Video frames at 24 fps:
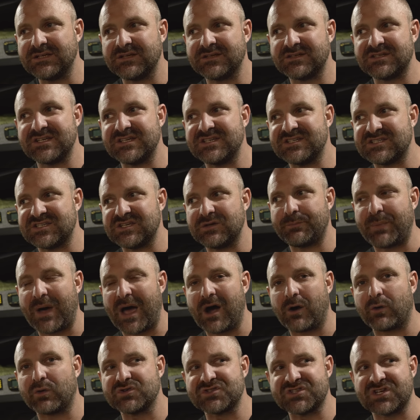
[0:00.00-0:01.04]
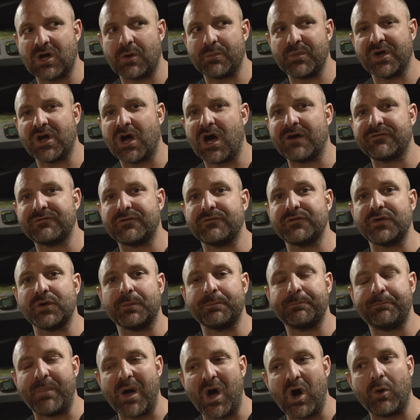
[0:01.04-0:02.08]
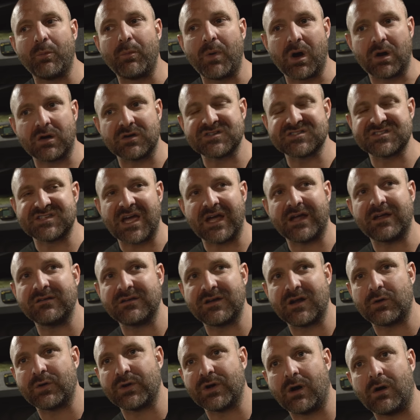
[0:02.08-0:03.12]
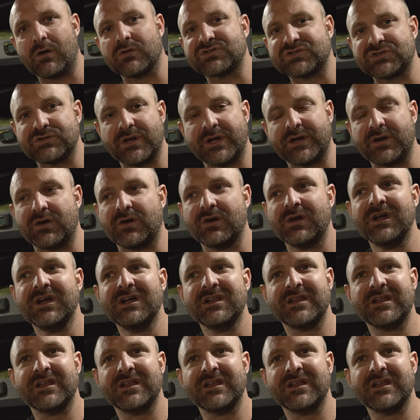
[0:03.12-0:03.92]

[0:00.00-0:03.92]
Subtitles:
to DC power is coming off of your Belmar secondary alternator